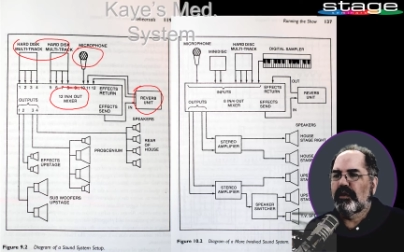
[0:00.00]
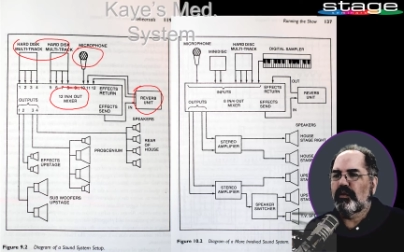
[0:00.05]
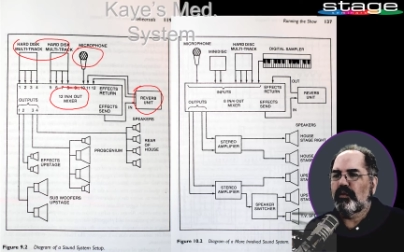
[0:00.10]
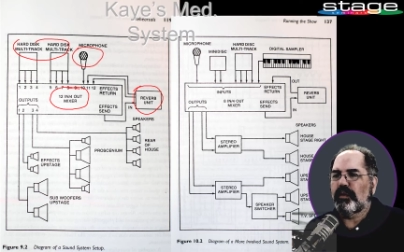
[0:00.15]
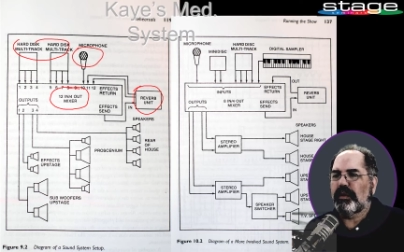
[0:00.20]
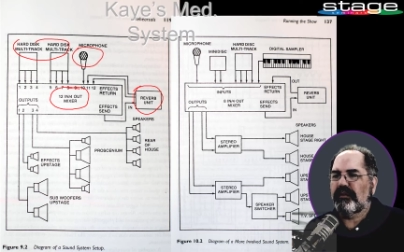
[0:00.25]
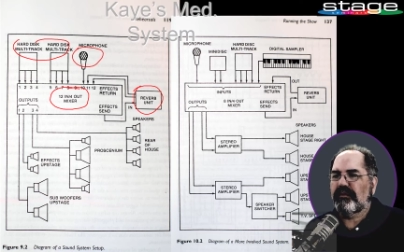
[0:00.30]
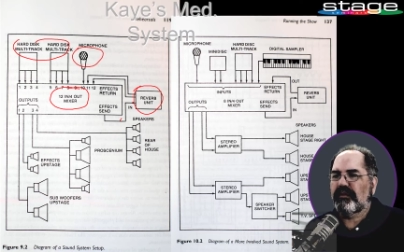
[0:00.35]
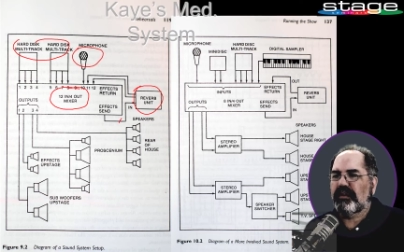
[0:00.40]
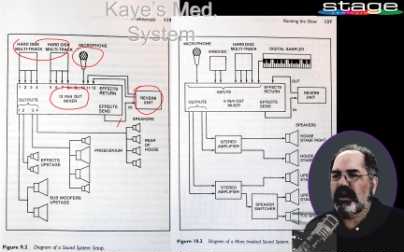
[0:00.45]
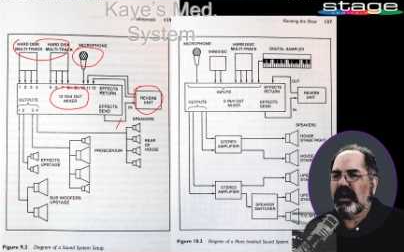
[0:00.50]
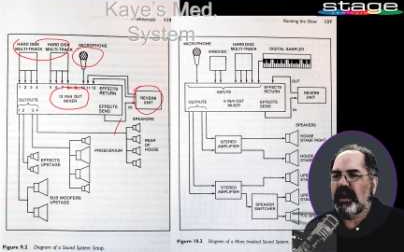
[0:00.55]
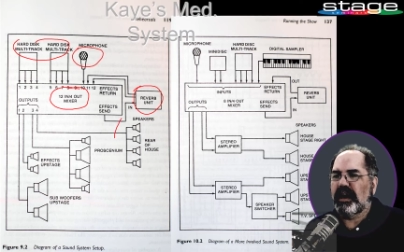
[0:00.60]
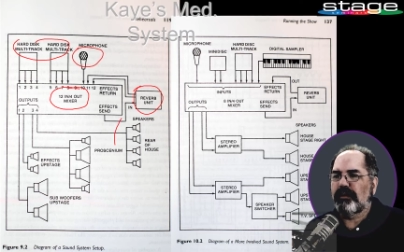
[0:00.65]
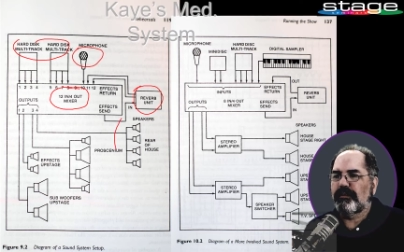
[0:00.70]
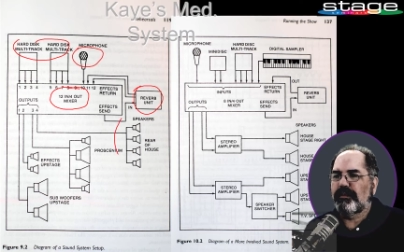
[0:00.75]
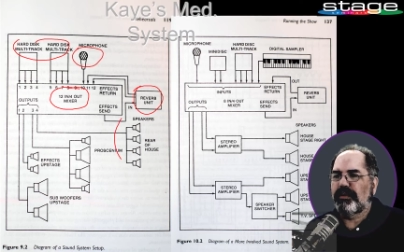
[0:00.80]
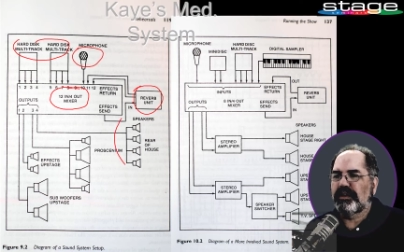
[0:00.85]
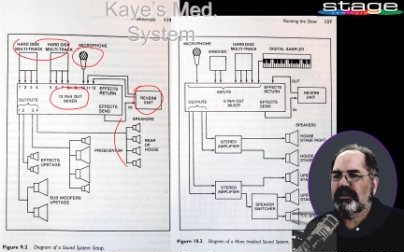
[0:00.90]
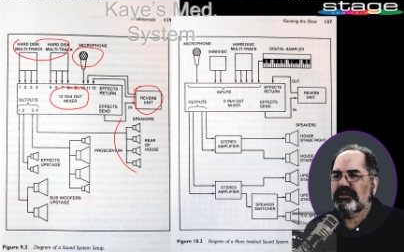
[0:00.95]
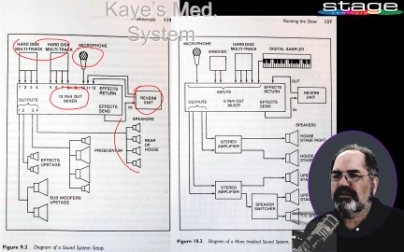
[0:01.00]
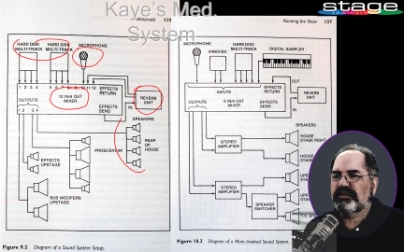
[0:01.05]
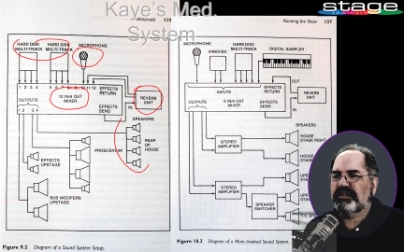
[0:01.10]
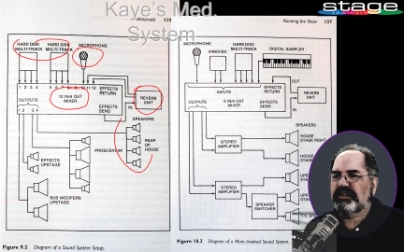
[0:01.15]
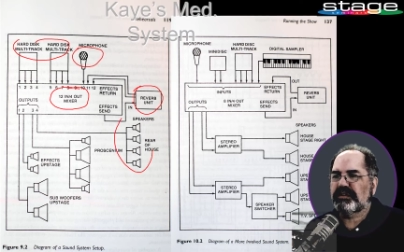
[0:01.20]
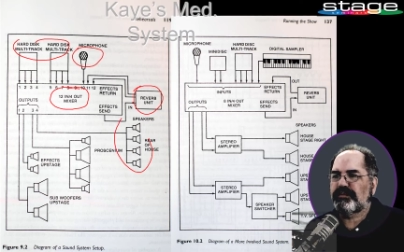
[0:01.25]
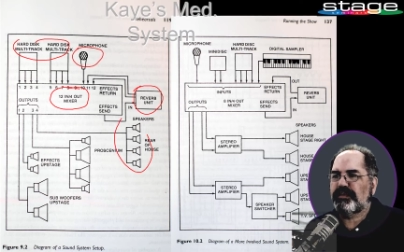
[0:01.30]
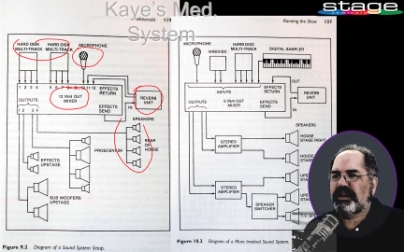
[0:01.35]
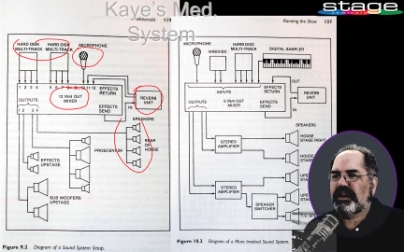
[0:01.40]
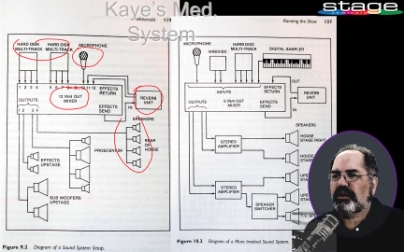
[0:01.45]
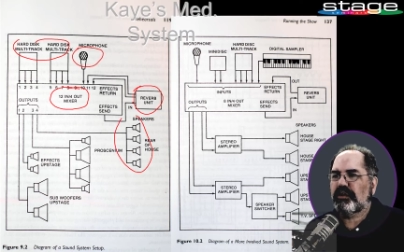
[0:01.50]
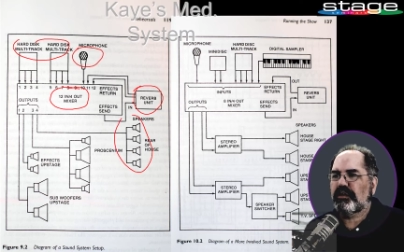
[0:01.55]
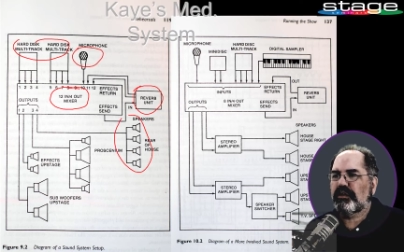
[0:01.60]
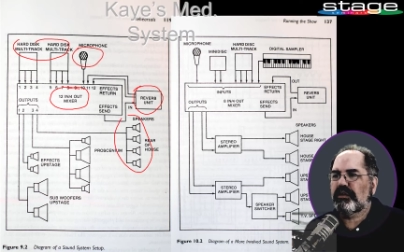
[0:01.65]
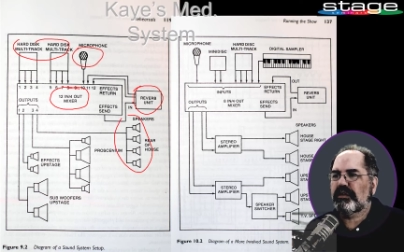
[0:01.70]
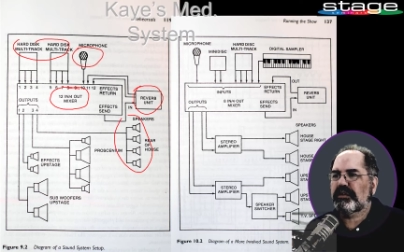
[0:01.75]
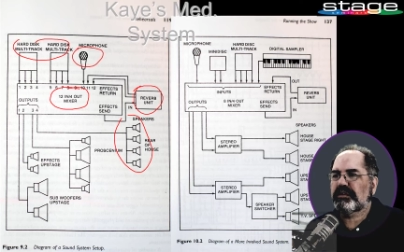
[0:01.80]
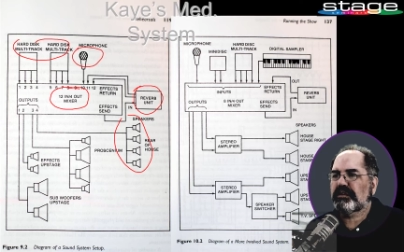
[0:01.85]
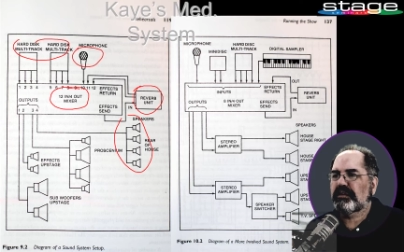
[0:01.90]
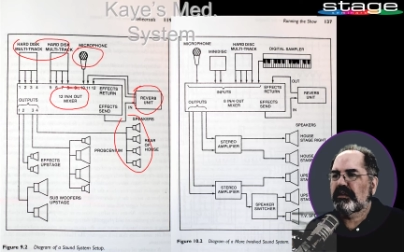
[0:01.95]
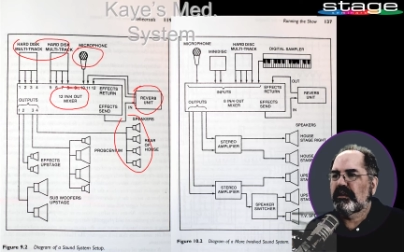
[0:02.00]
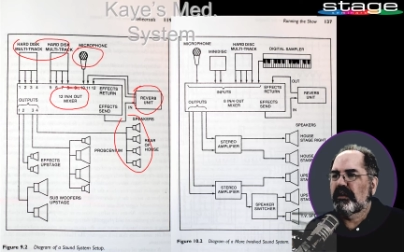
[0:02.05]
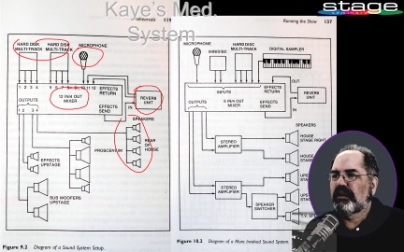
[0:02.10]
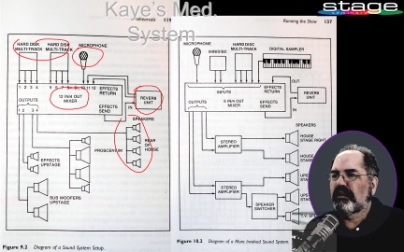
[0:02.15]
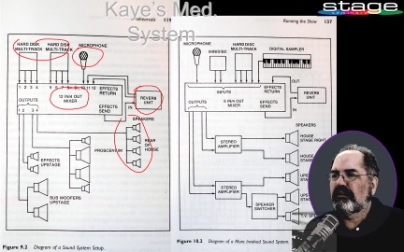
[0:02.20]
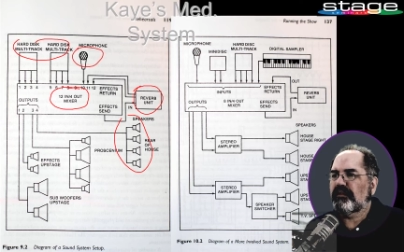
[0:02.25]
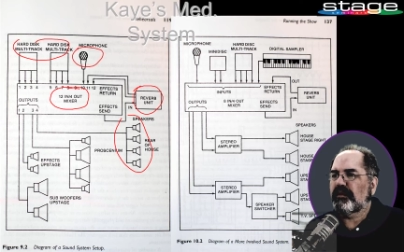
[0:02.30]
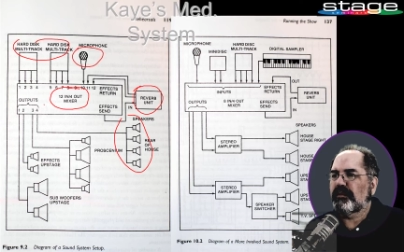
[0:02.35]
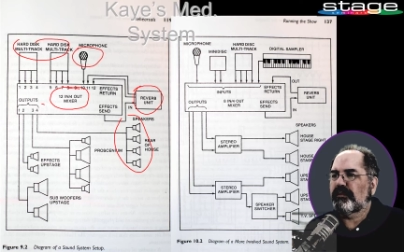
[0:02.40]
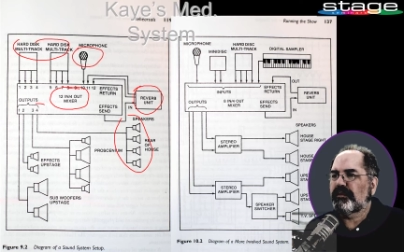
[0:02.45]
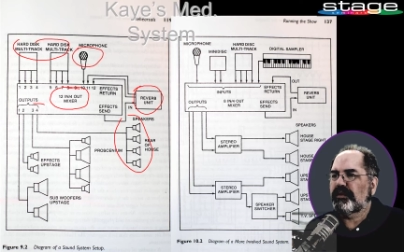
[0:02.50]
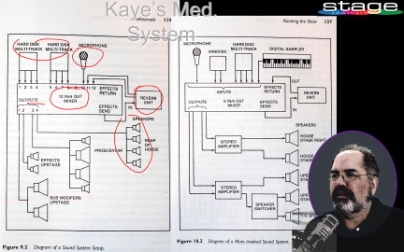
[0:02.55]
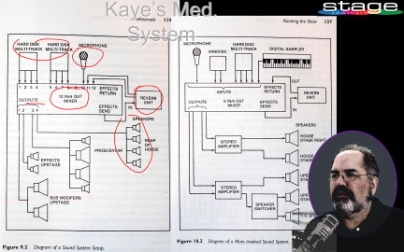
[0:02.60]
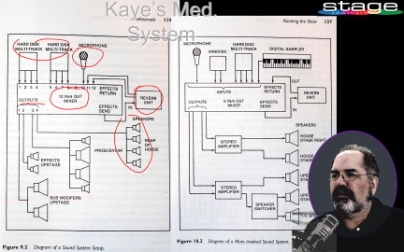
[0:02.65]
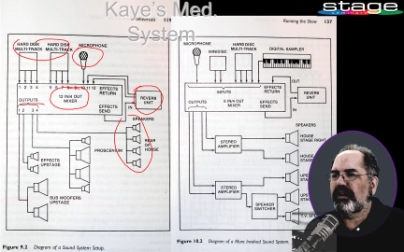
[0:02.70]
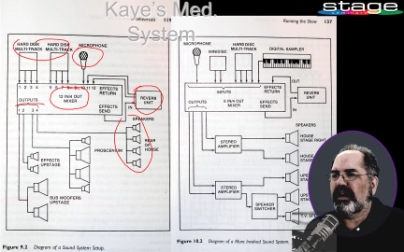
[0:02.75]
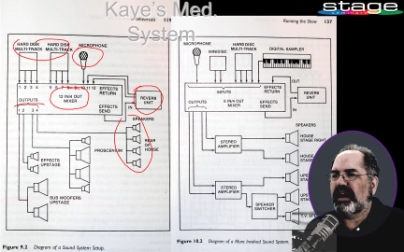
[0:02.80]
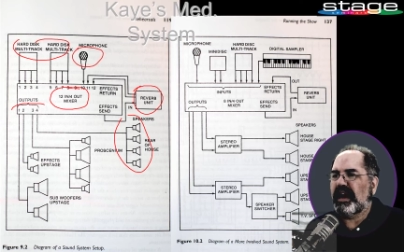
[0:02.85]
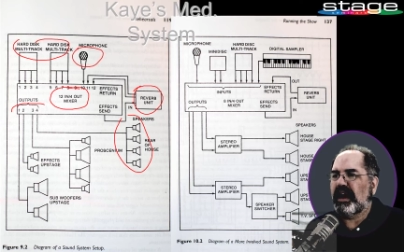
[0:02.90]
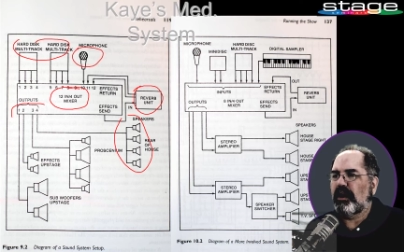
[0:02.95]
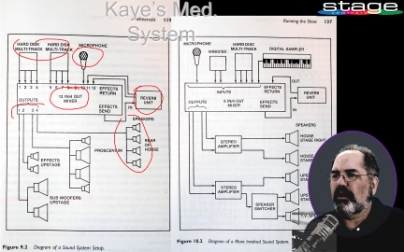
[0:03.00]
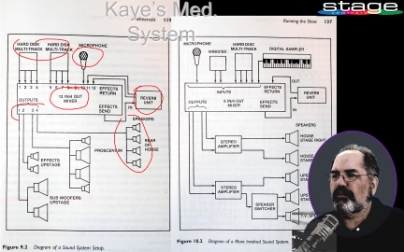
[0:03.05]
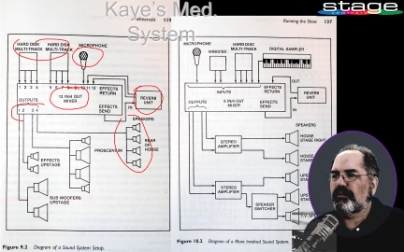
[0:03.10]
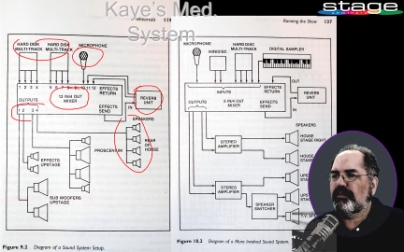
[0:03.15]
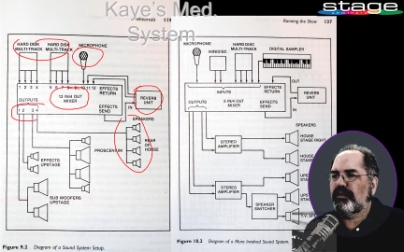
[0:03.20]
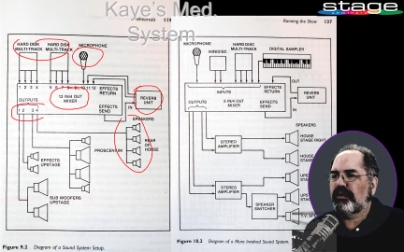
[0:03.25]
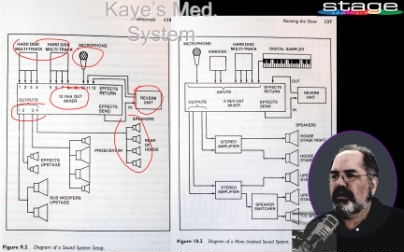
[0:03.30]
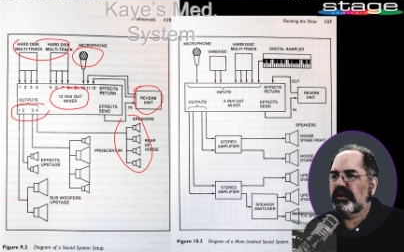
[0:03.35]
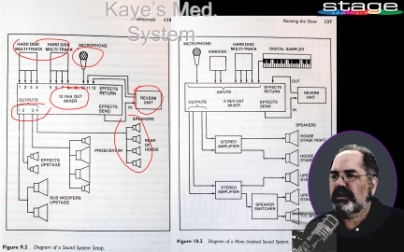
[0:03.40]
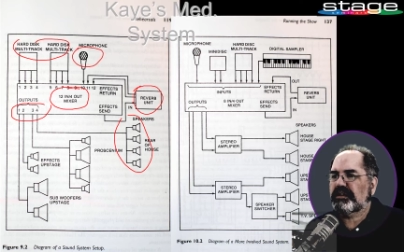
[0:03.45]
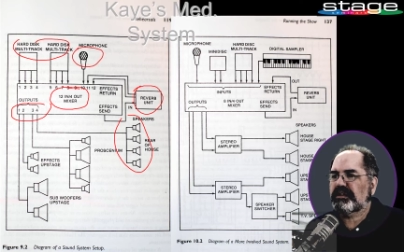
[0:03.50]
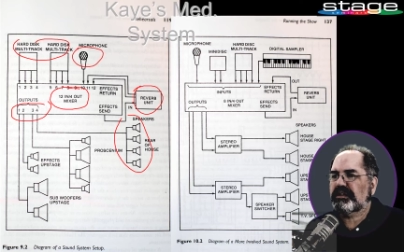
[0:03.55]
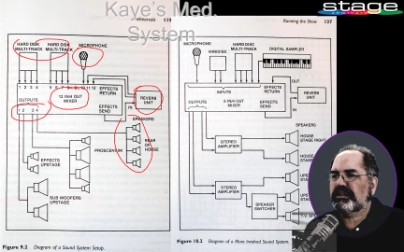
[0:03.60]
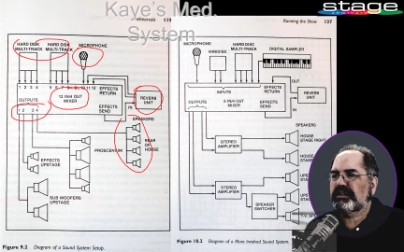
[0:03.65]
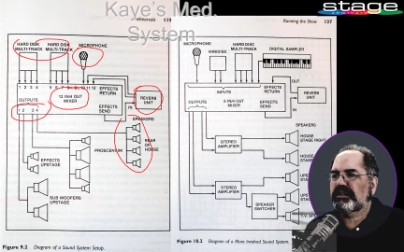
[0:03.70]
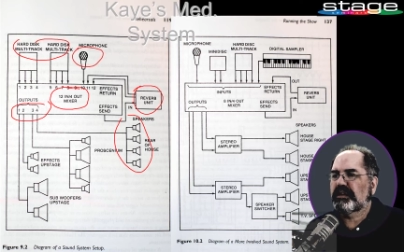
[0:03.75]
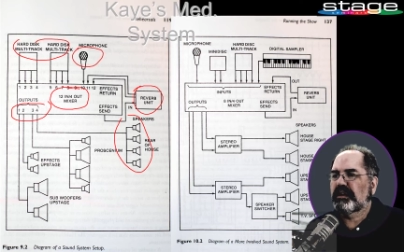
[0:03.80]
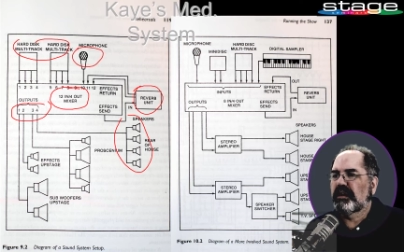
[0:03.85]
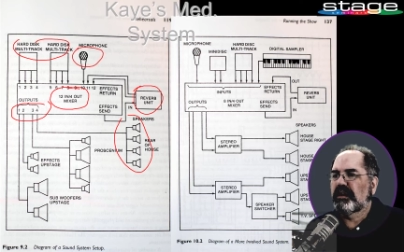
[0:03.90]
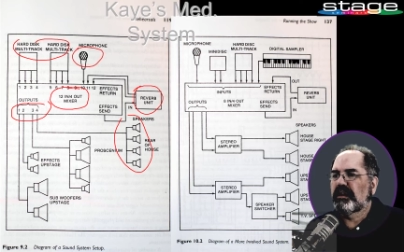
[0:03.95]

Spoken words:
We've got a bunch of speakers from different outputs